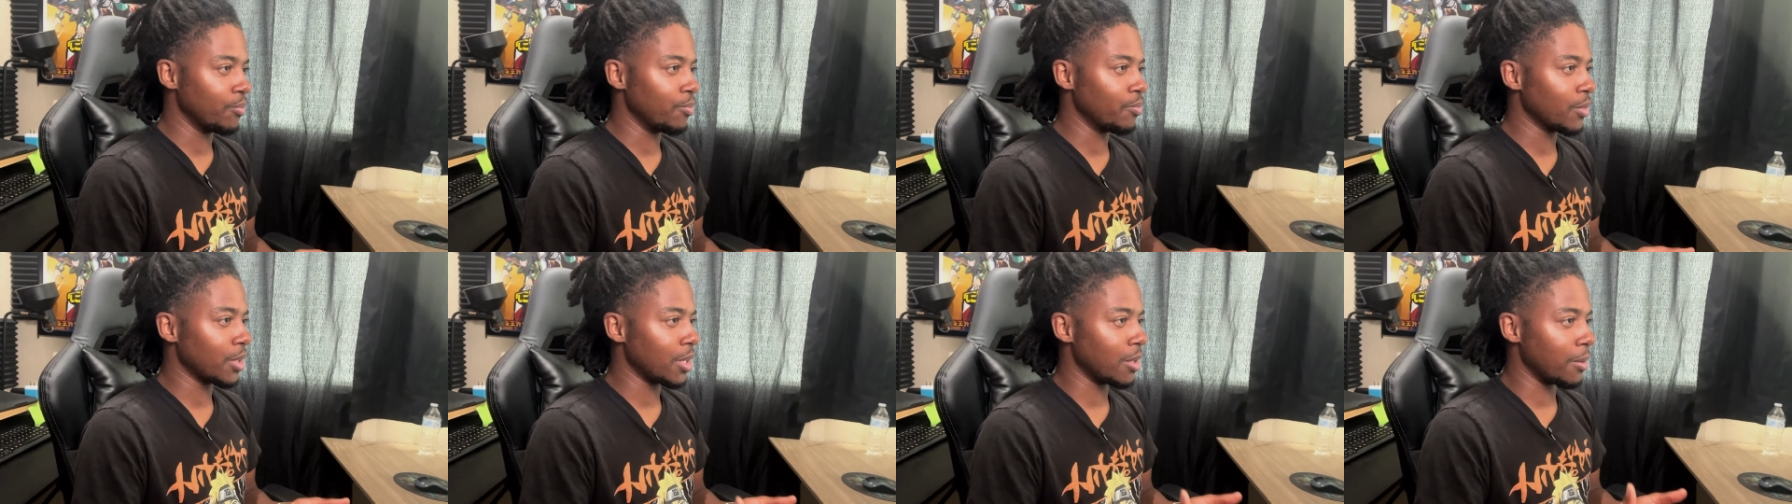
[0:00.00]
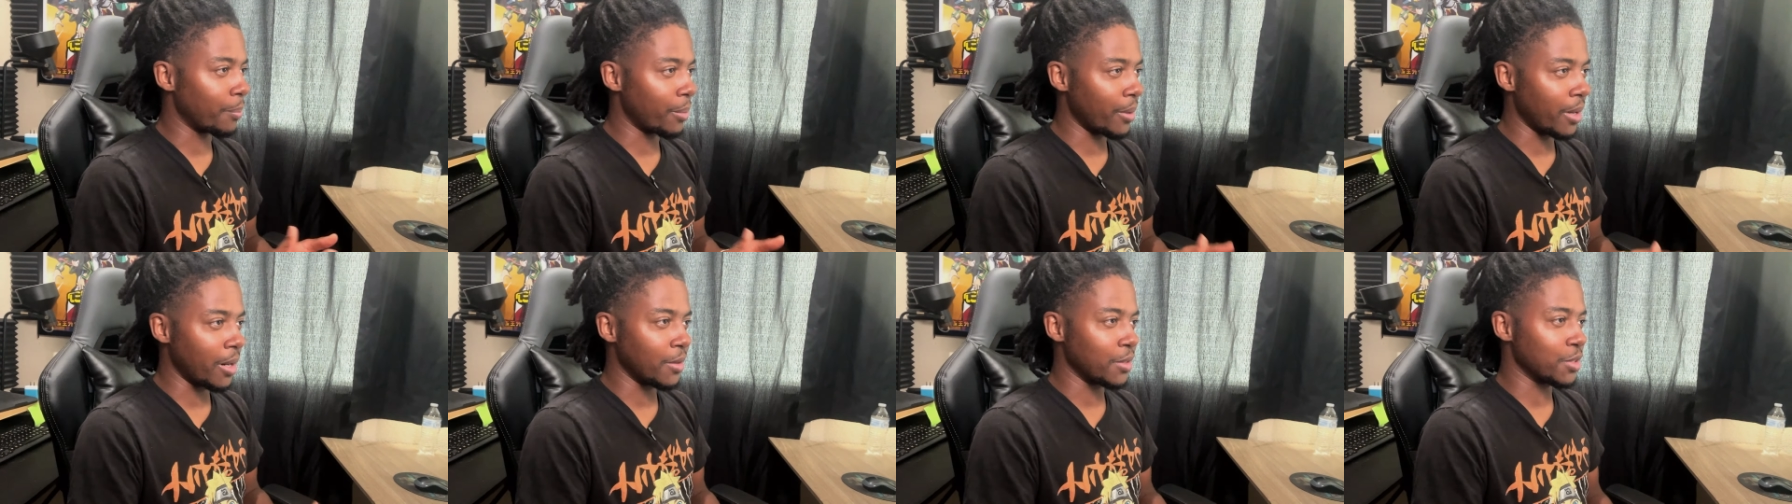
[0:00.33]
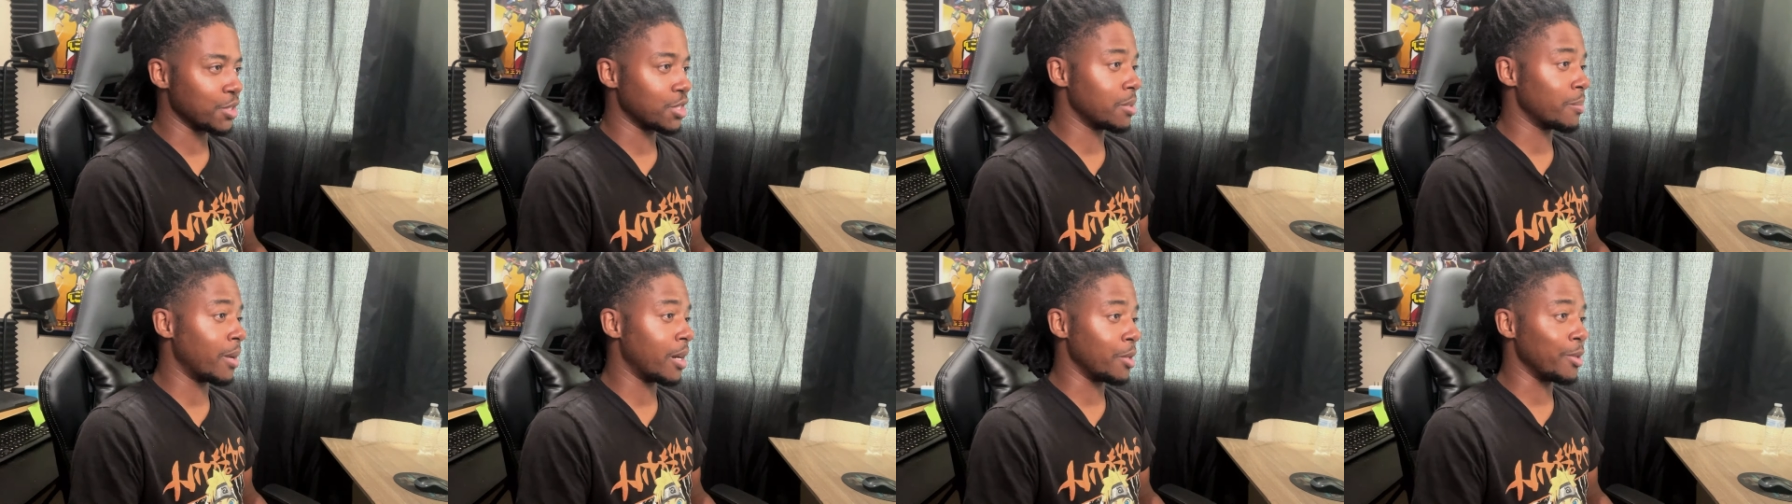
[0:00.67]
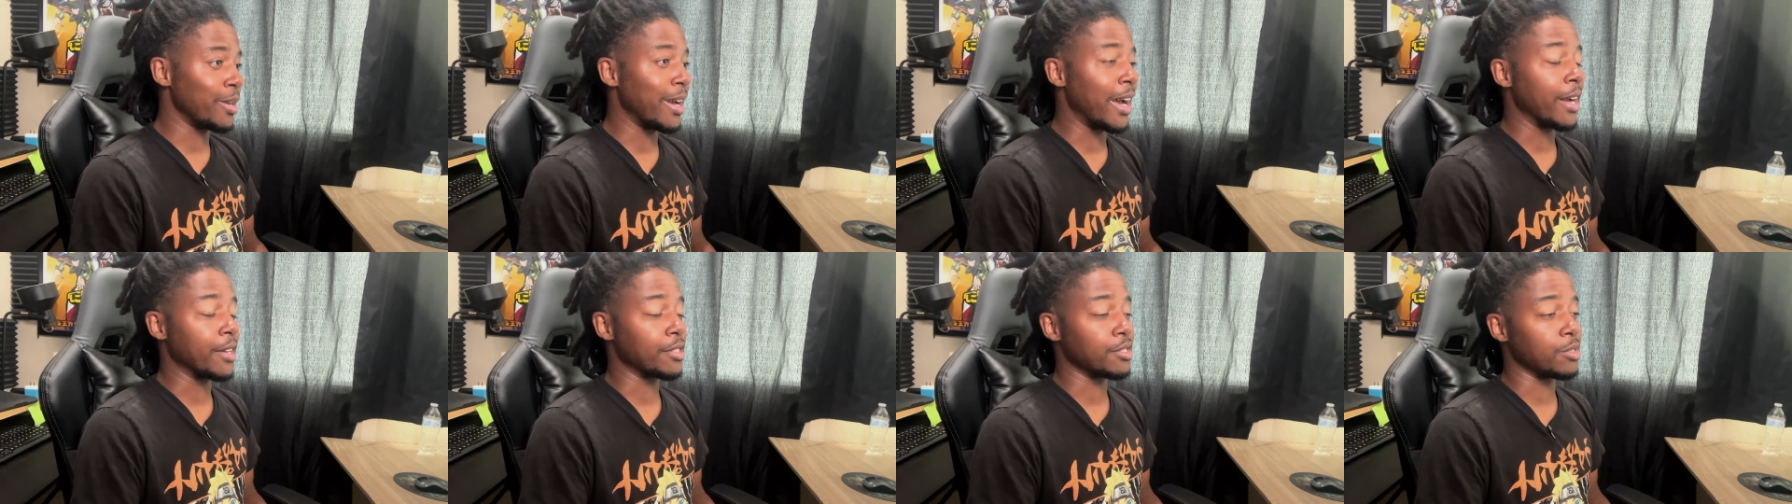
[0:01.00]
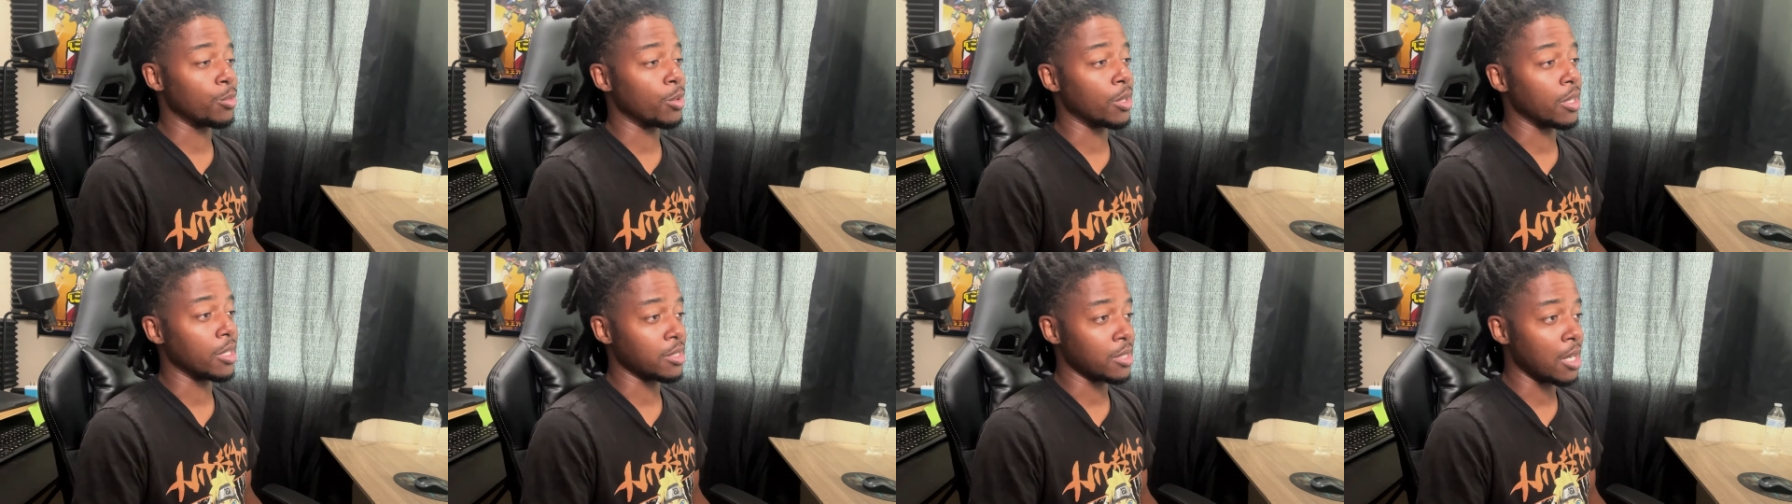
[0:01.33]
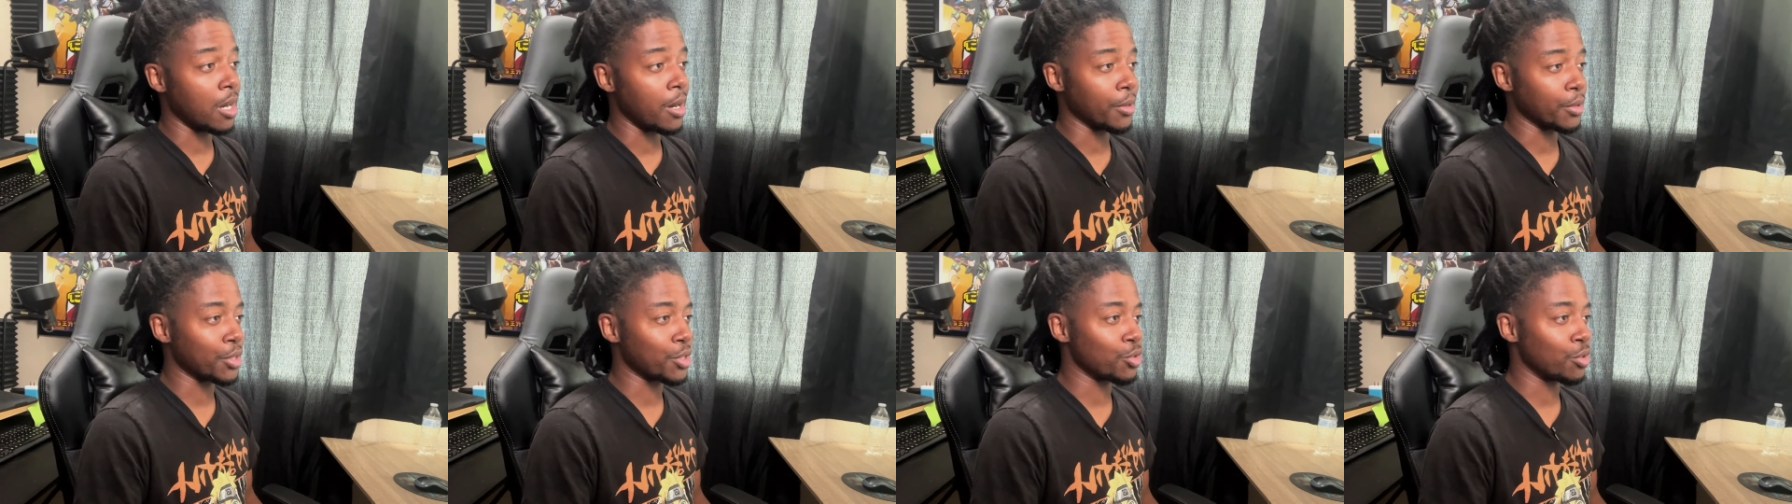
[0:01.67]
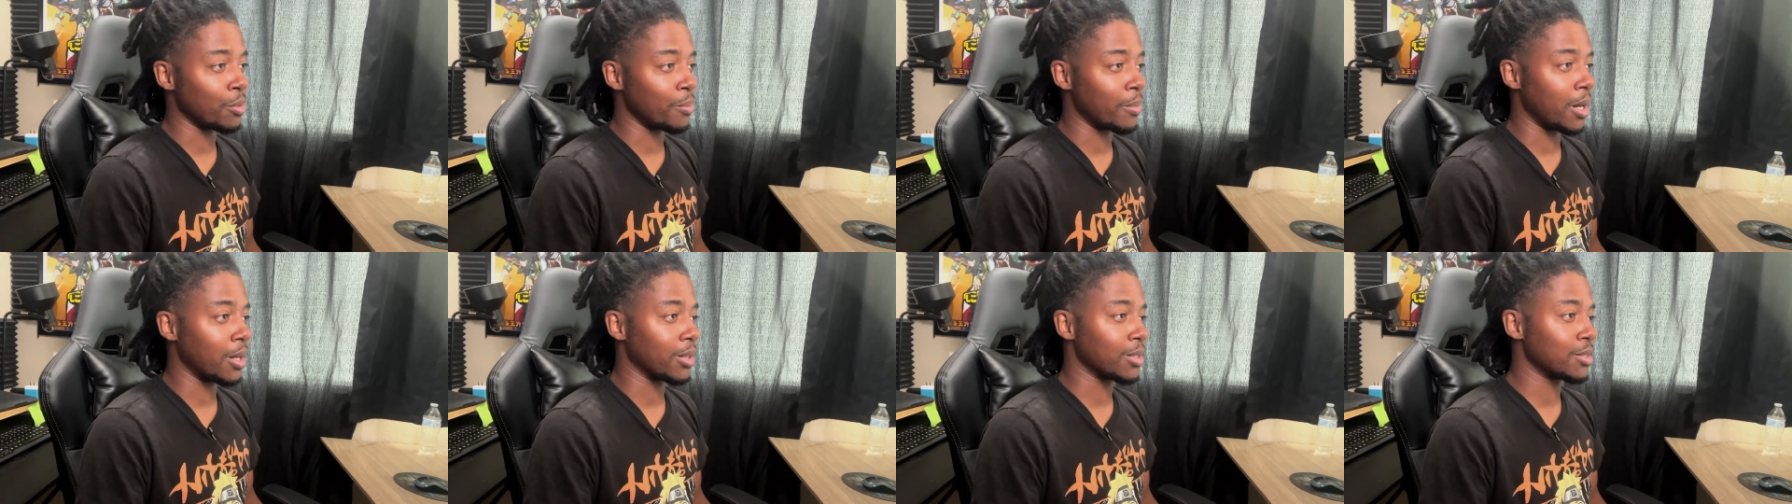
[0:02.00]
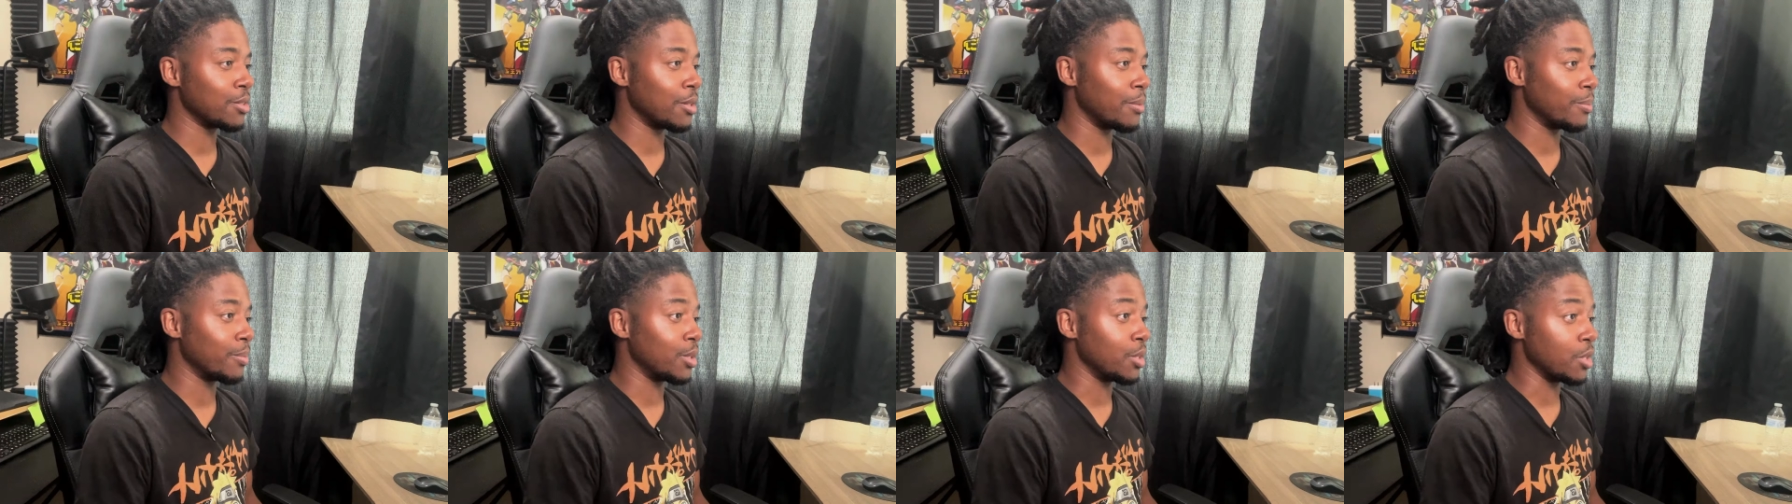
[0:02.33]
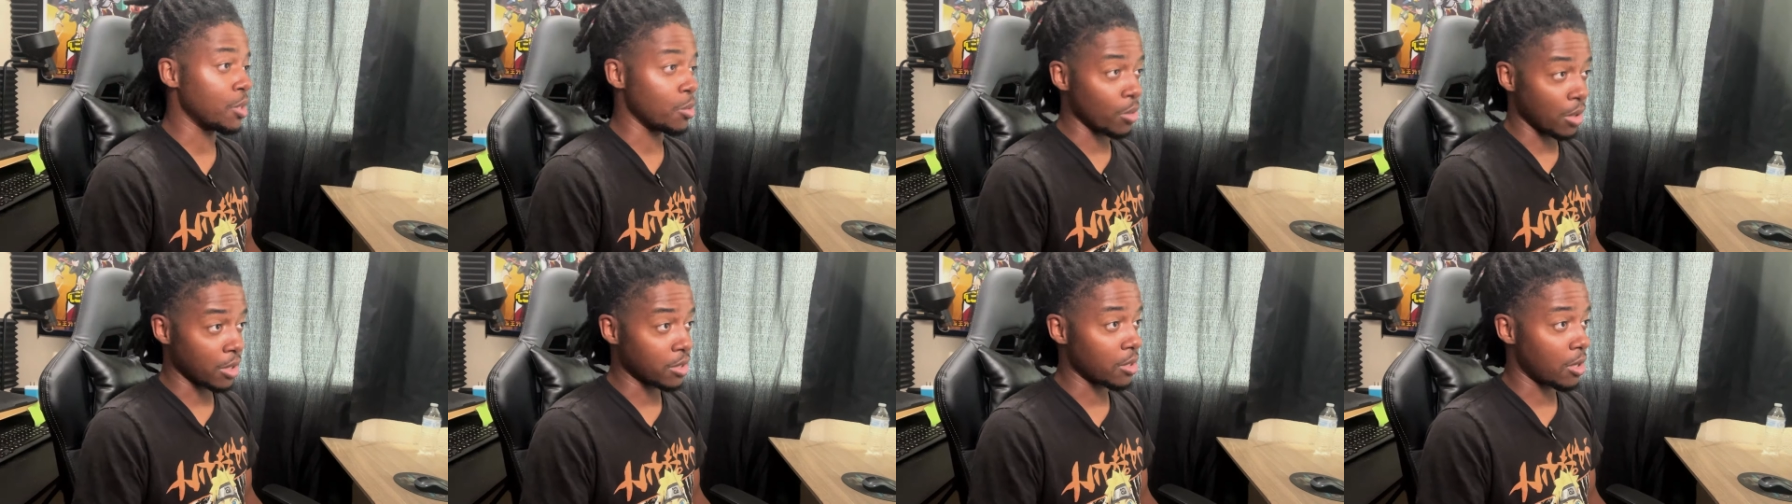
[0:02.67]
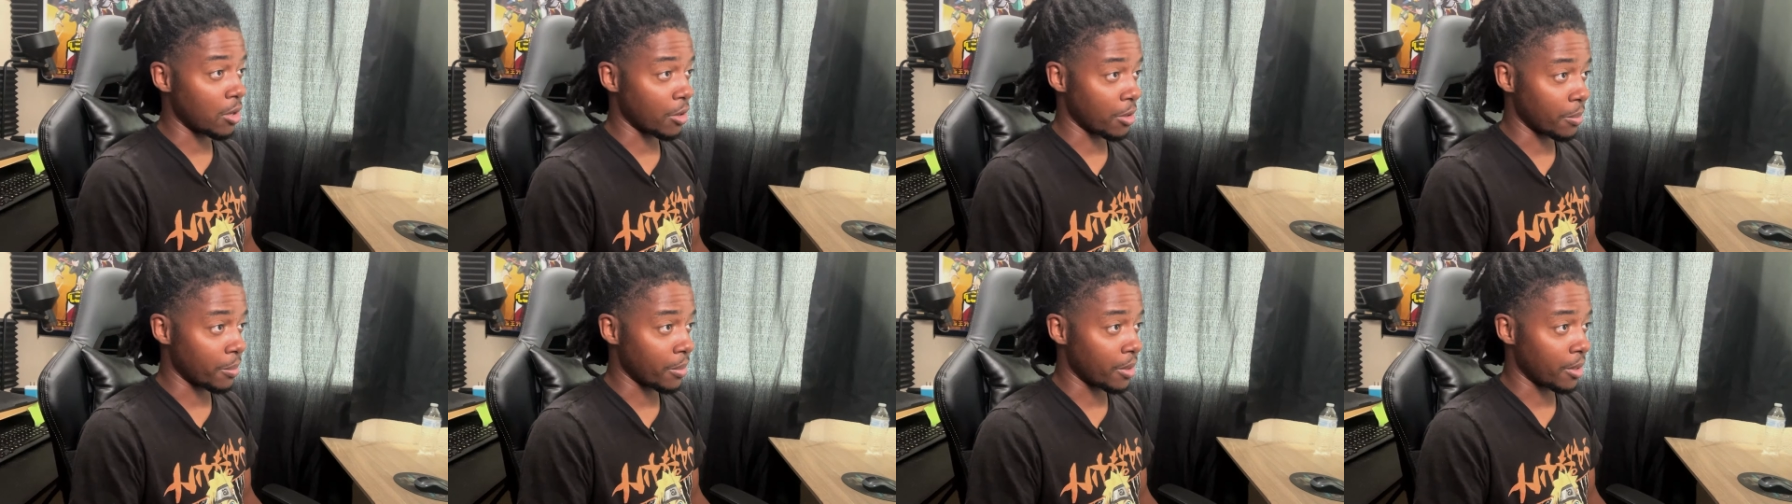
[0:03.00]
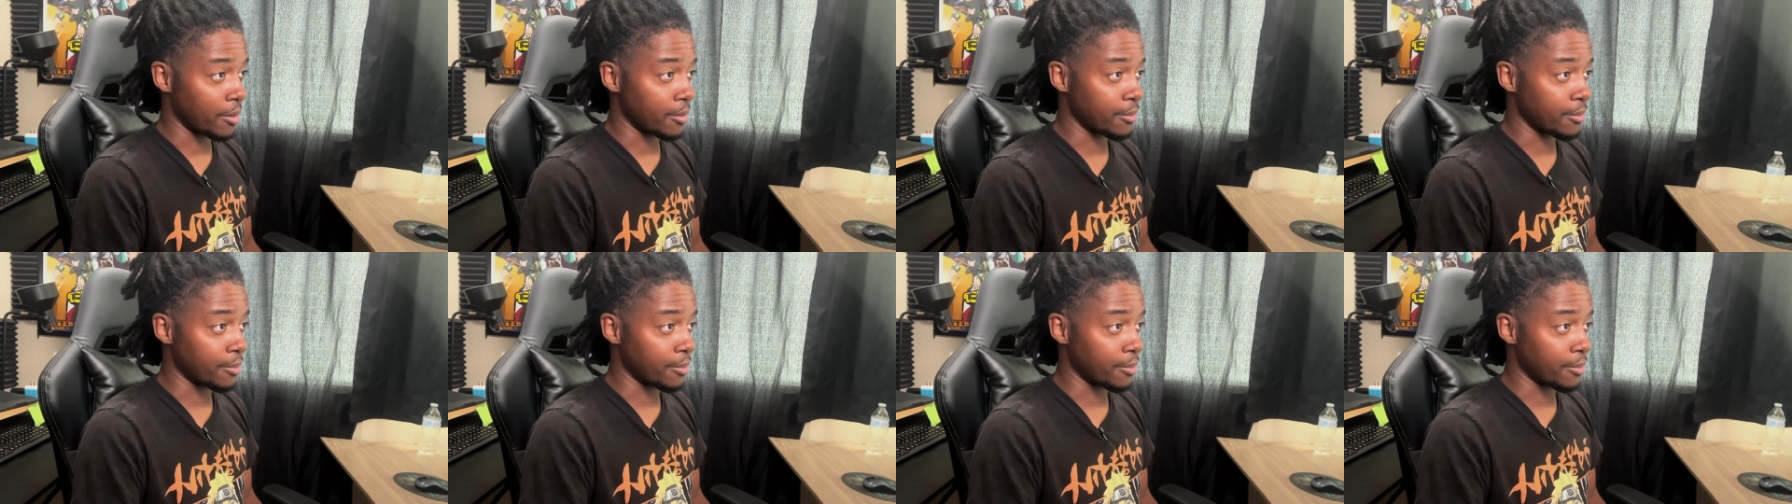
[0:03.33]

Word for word: compared to somebody you actually wanna talk to about something you wanna talk about.